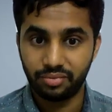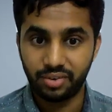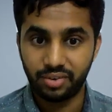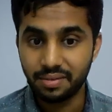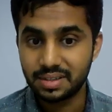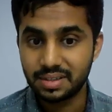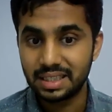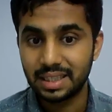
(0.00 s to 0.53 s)
We
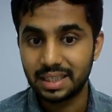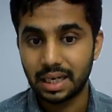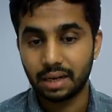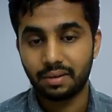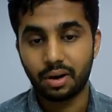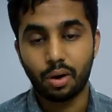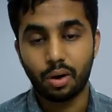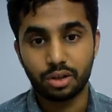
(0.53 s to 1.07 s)
have seen that
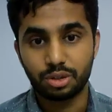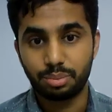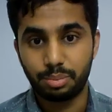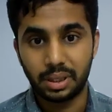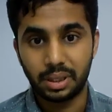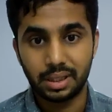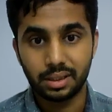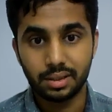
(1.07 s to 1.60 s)
our
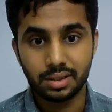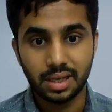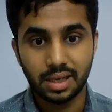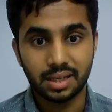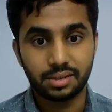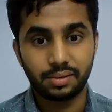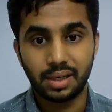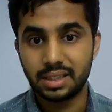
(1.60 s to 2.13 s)
hospitals
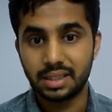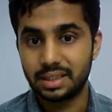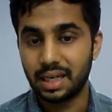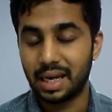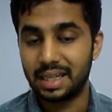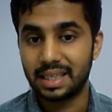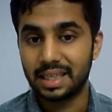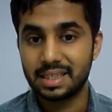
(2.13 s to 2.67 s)
as well as the
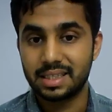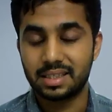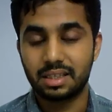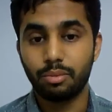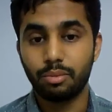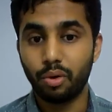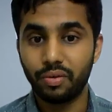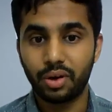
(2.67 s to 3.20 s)
healthcare
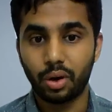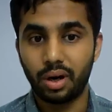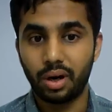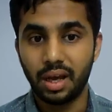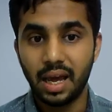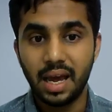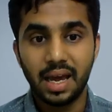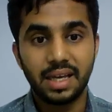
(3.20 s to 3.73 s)
system
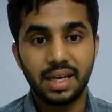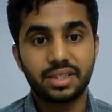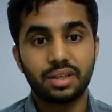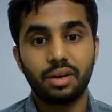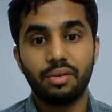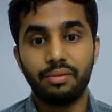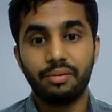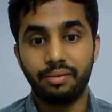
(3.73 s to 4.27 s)
overall is
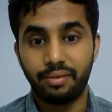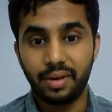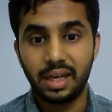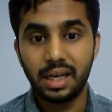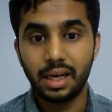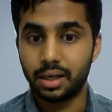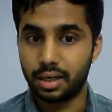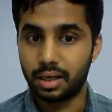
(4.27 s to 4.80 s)

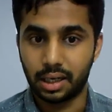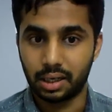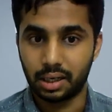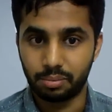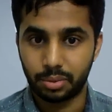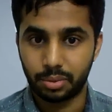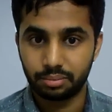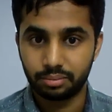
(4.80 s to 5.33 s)
very
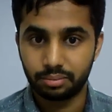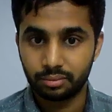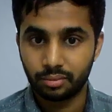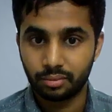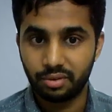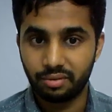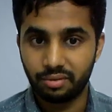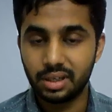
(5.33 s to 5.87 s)
under-equipped.
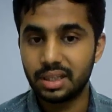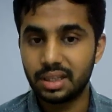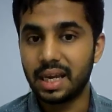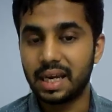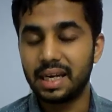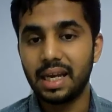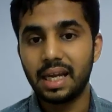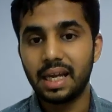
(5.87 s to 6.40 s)
For
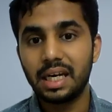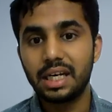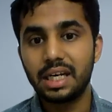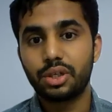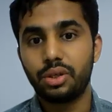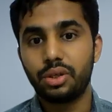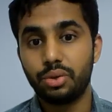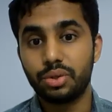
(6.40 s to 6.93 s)
the India
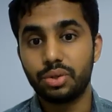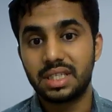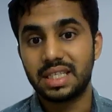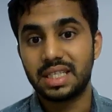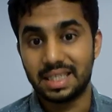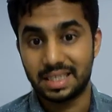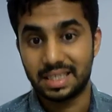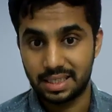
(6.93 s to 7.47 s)
needs to use
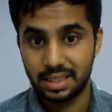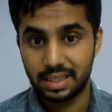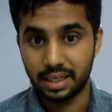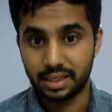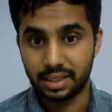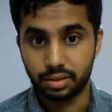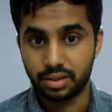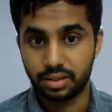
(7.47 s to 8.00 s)
its existing
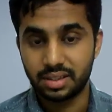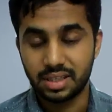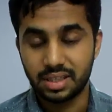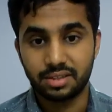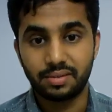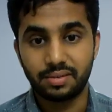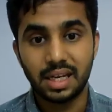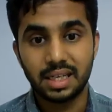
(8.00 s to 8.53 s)
resources
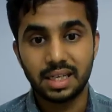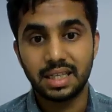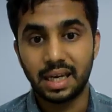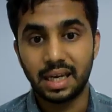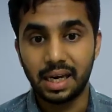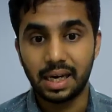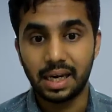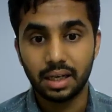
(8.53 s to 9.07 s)
as well as the
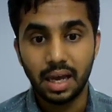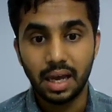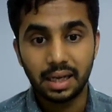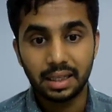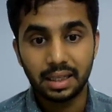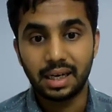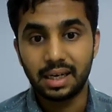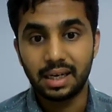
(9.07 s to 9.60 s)
aid
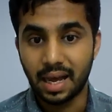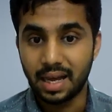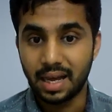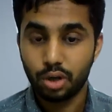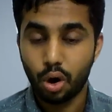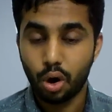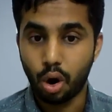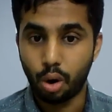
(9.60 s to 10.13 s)
that it
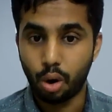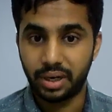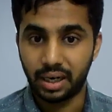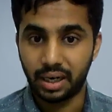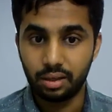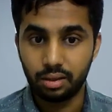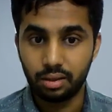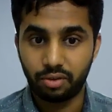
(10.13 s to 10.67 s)
has
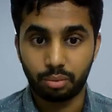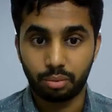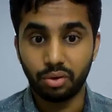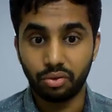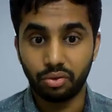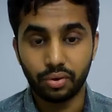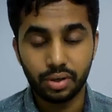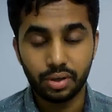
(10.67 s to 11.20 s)
obtained from
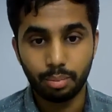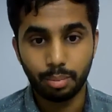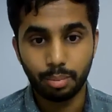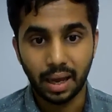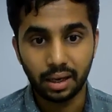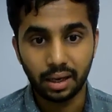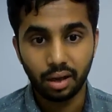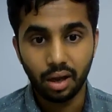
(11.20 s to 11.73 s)
the World
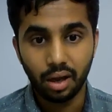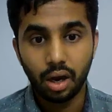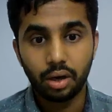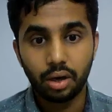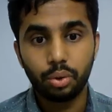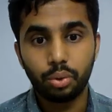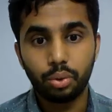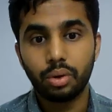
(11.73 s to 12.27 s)
Bank
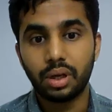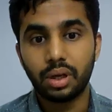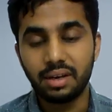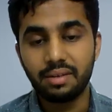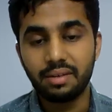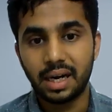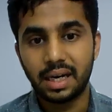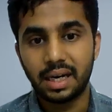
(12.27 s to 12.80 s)
to
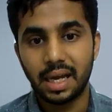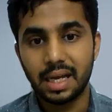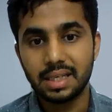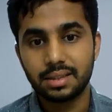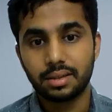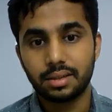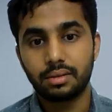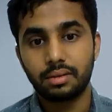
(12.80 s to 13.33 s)

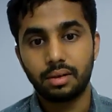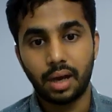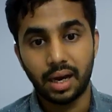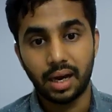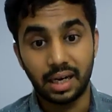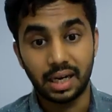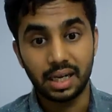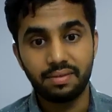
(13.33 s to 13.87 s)
revitalize
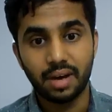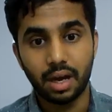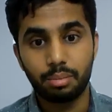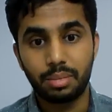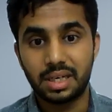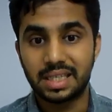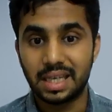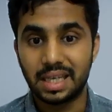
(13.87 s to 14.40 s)
and
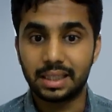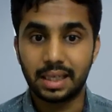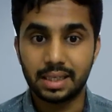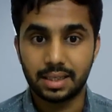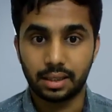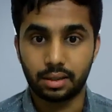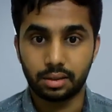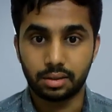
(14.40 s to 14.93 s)
revamp its
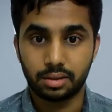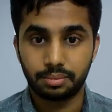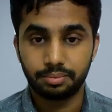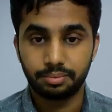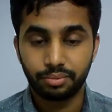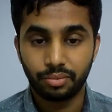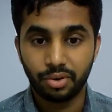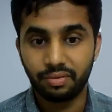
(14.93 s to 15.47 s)
healthcare sectors.
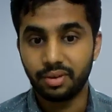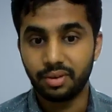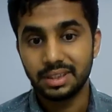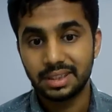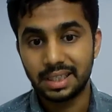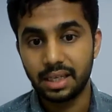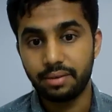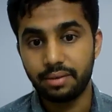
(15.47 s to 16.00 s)

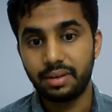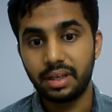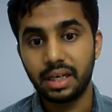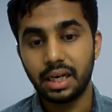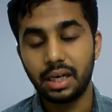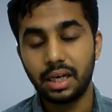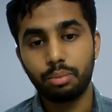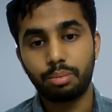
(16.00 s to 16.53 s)
Firstly, we
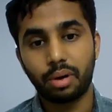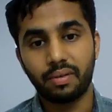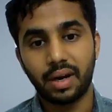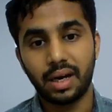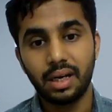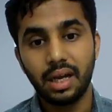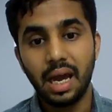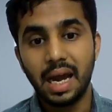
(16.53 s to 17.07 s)
need to
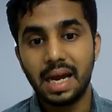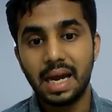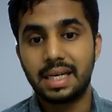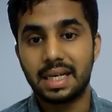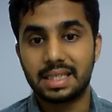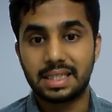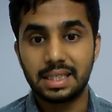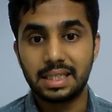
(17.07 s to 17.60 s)
provide
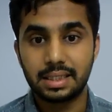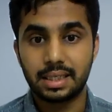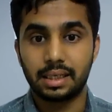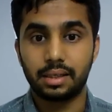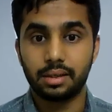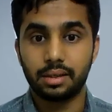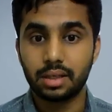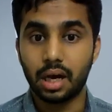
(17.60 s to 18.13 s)
testing
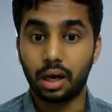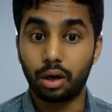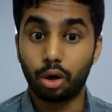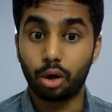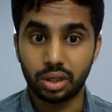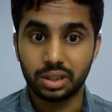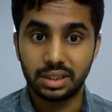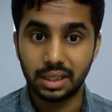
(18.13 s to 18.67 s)
centers
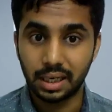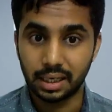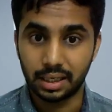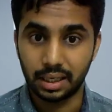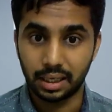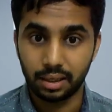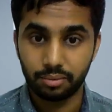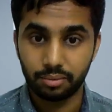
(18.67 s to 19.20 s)
across the
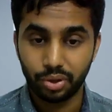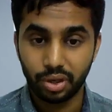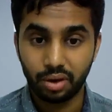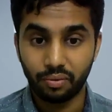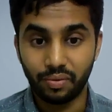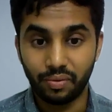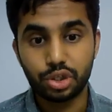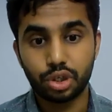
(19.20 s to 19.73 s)
country,
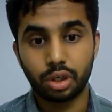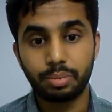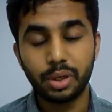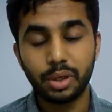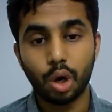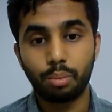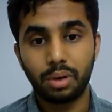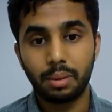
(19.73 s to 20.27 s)
which should be
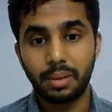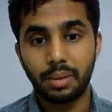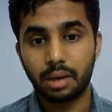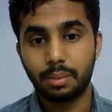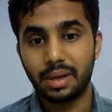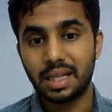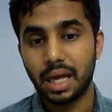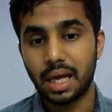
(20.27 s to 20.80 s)

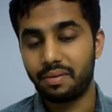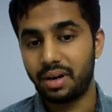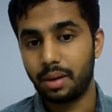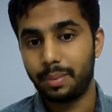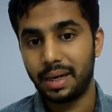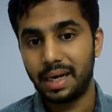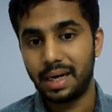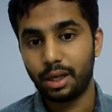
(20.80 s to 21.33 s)
complemented by the
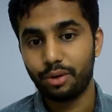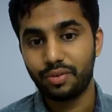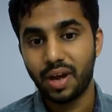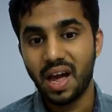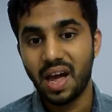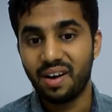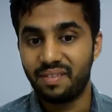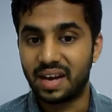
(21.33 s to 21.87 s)
availability of
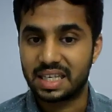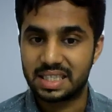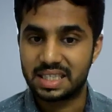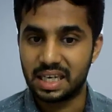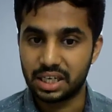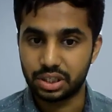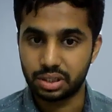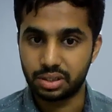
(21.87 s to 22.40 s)

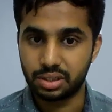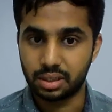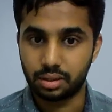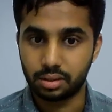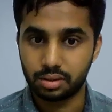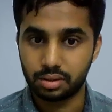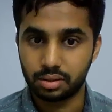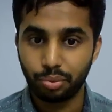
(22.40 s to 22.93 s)
vaccination
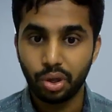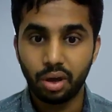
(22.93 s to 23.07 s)
centers.